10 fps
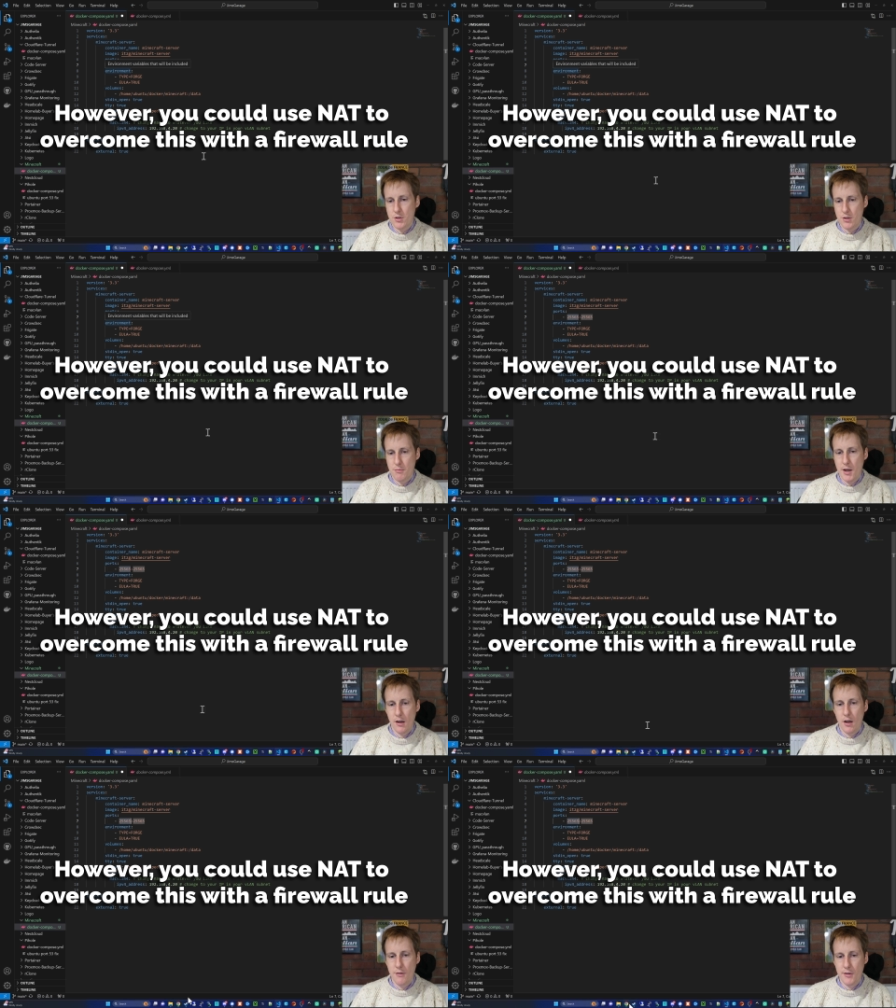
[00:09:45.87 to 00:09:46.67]
So to
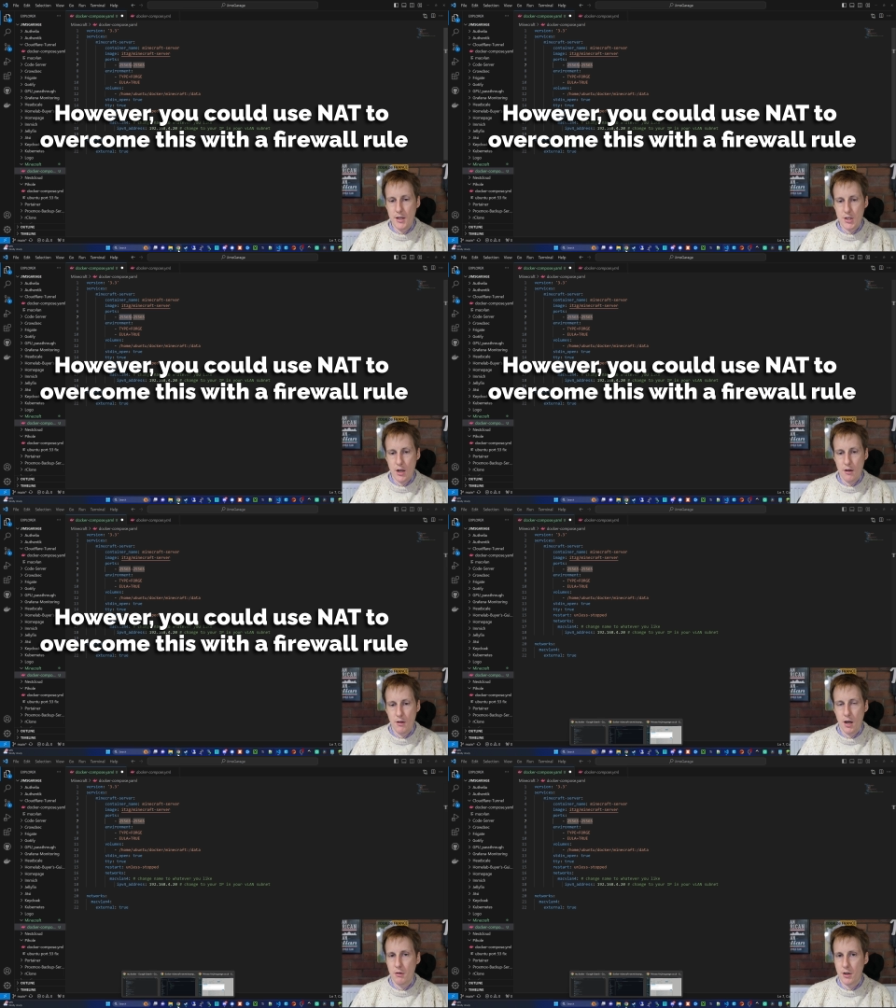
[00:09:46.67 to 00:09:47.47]
make life easier,
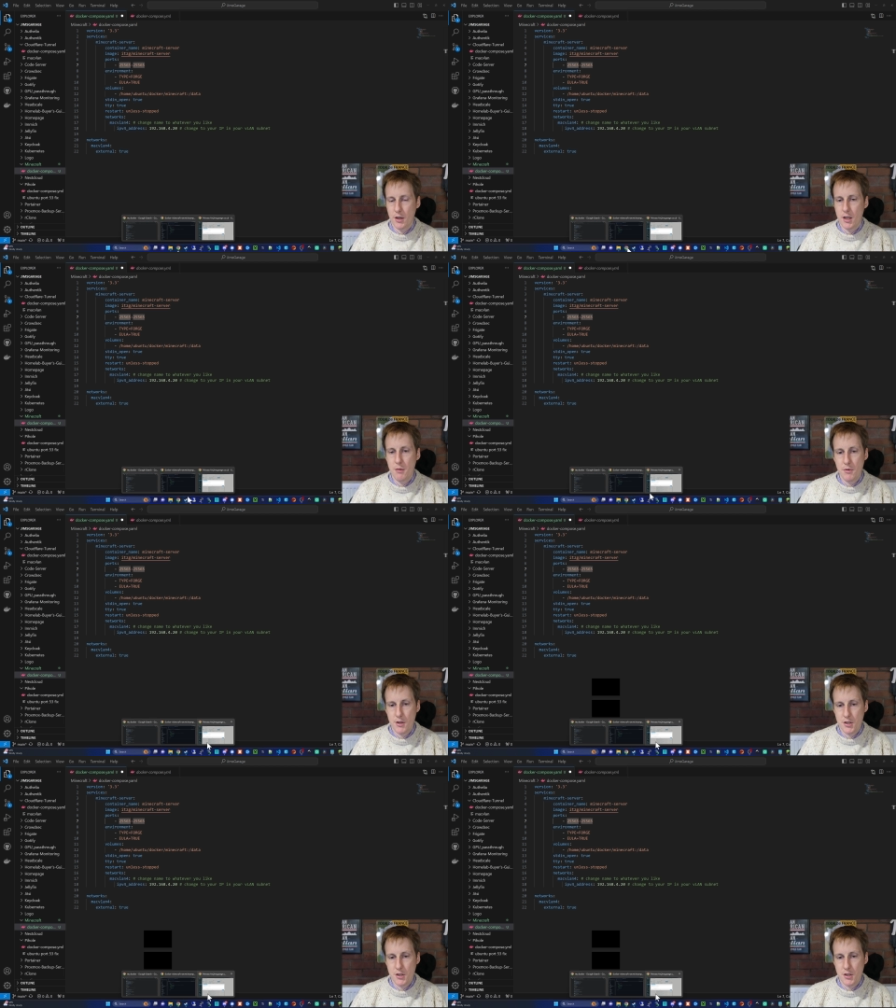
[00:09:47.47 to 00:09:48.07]
I'm going to keep it